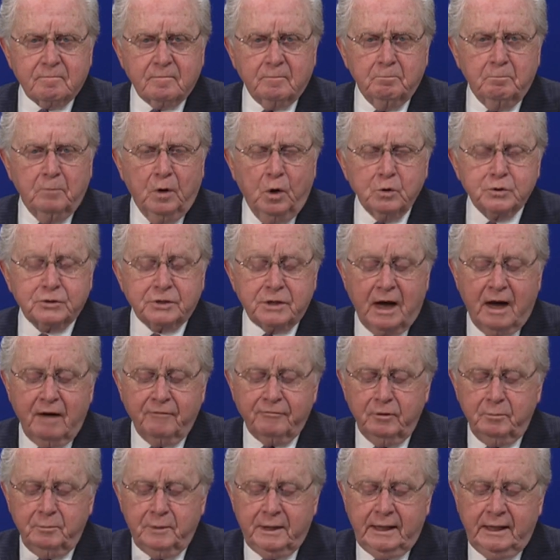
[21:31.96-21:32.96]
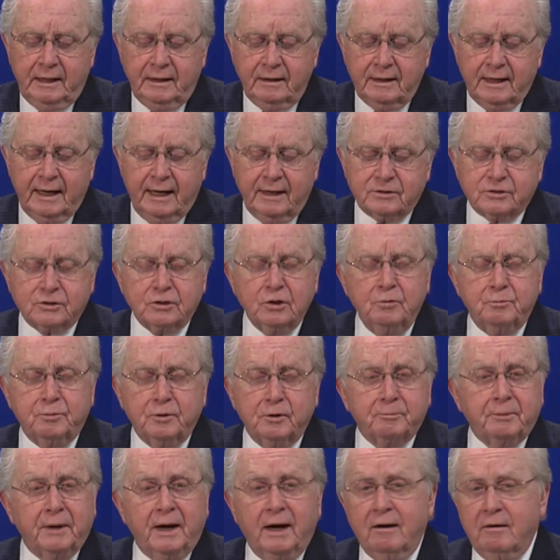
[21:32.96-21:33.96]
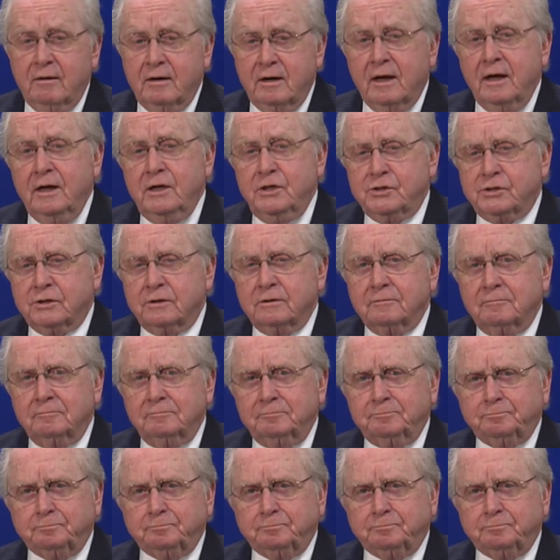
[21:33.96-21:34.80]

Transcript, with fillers: most of them in that superpower nation.